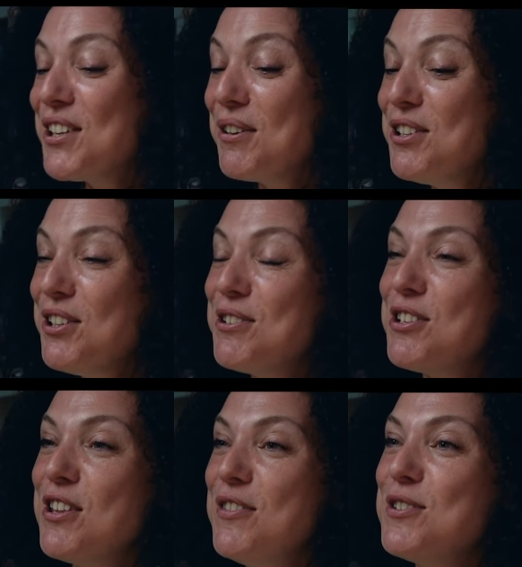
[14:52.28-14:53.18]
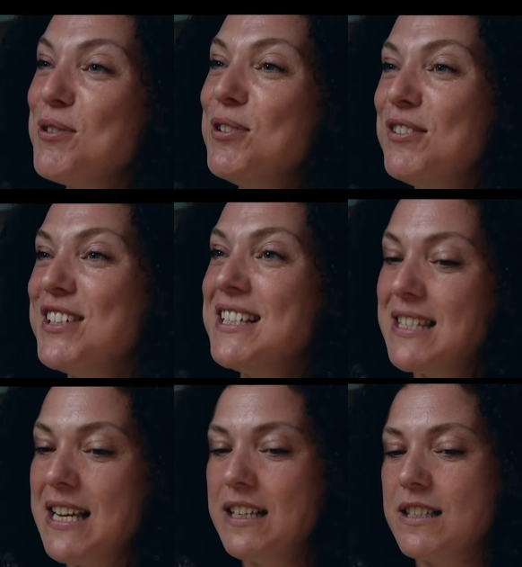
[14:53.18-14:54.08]
so, you know, so then there's all of
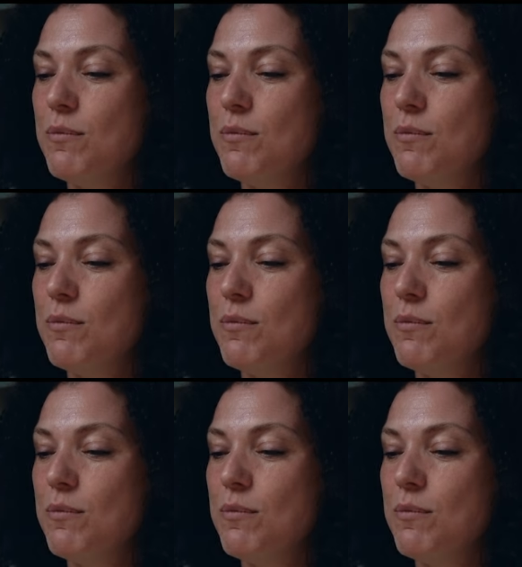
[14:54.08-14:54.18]
these things.